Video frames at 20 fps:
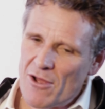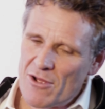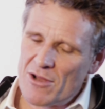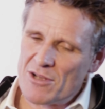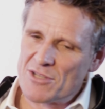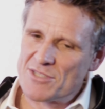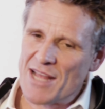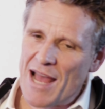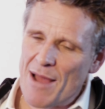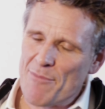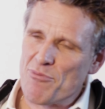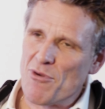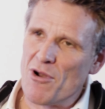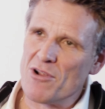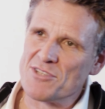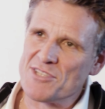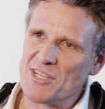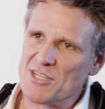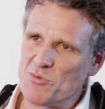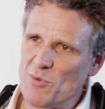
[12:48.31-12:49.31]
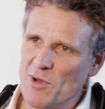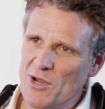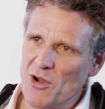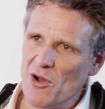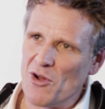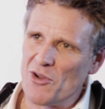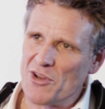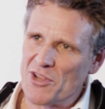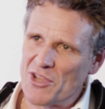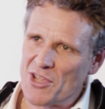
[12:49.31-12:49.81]
as that process went
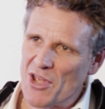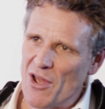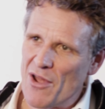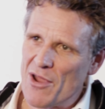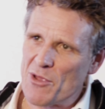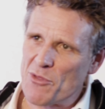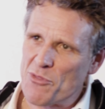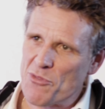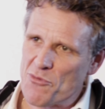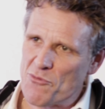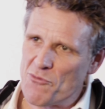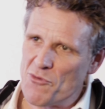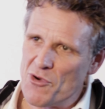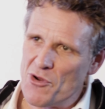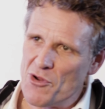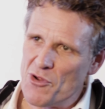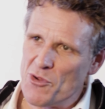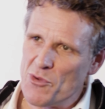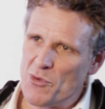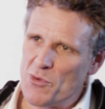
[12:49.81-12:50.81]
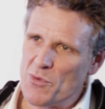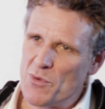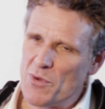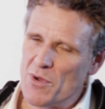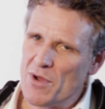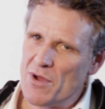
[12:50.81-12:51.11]
on and going through